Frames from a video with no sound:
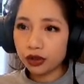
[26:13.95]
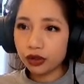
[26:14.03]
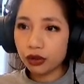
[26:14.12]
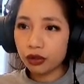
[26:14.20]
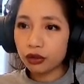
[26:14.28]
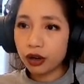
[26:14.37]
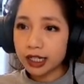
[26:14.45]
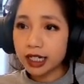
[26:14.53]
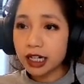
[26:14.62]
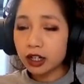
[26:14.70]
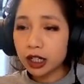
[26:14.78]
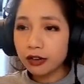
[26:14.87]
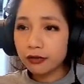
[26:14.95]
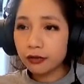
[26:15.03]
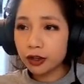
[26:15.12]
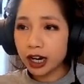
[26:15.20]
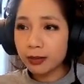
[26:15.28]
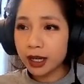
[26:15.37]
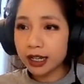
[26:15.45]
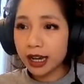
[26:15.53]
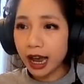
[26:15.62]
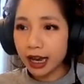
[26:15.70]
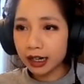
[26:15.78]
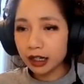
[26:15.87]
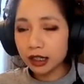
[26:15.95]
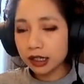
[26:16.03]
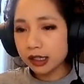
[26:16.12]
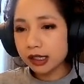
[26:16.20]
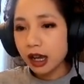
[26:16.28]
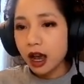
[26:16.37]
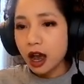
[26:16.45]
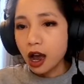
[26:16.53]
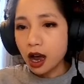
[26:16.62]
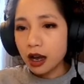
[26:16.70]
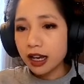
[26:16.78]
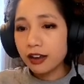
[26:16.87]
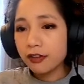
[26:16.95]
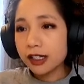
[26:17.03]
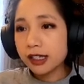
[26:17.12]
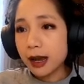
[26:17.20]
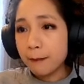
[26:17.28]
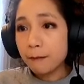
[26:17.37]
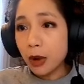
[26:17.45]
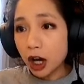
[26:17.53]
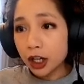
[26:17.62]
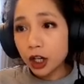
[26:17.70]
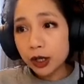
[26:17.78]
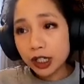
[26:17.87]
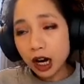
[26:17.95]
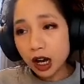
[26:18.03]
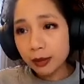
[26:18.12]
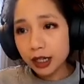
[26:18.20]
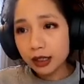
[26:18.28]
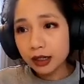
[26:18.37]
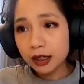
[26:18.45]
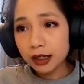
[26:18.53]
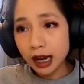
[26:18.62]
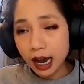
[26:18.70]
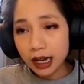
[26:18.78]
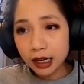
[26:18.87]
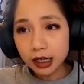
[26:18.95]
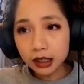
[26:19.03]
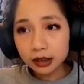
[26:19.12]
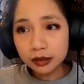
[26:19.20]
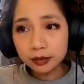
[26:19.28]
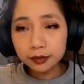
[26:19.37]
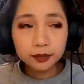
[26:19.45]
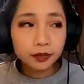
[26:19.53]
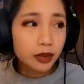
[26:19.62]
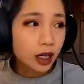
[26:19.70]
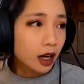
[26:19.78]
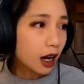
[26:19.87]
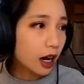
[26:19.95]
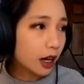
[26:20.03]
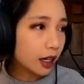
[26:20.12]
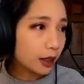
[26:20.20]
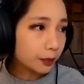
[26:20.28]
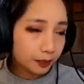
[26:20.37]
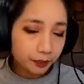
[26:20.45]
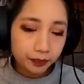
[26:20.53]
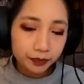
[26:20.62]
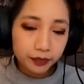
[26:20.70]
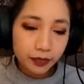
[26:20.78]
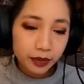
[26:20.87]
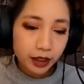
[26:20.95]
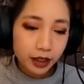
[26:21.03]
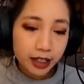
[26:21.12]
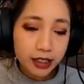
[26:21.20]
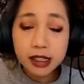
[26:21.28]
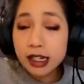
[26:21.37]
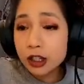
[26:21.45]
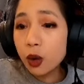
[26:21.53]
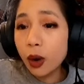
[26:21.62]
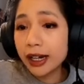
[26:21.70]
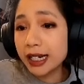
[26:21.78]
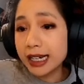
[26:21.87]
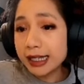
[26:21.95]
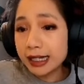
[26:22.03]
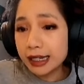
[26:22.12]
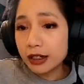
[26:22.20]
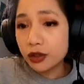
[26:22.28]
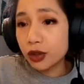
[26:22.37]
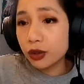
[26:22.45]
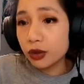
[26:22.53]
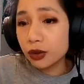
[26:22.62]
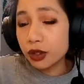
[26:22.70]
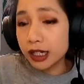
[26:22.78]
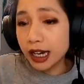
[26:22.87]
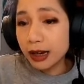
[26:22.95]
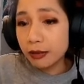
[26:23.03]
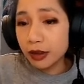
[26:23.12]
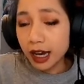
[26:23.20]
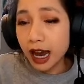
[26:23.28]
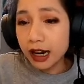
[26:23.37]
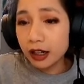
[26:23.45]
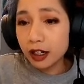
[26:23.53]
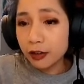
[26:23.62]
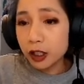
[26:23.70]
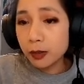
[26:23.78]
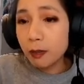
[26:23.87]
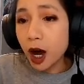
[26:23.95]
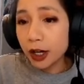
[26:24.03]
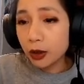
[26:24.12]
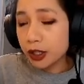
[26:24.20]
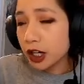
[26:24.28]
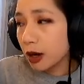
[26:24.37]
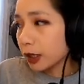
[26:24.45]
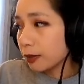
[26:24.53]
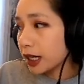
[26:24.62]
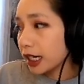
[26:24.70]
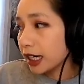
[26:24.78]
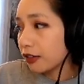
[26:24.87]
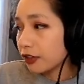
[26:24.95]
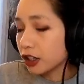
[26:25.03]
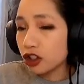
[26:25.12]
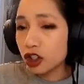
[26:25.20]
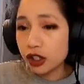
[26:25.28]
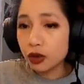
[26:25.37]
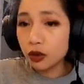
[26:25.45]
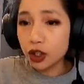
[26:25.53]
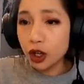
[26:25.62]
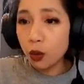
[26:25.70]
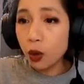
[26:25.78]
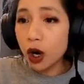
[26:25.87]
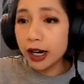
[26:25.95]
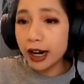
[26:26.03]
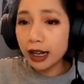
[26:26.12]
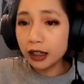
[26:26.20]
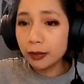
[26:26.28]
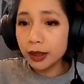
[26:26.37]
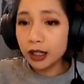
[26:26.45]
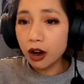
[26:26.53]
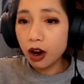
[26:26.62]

So the criteria for naming cations, if it's a monoatomic cation, um, it's quite easy to name the cation if it's monoatomic, meaning if it's just one element off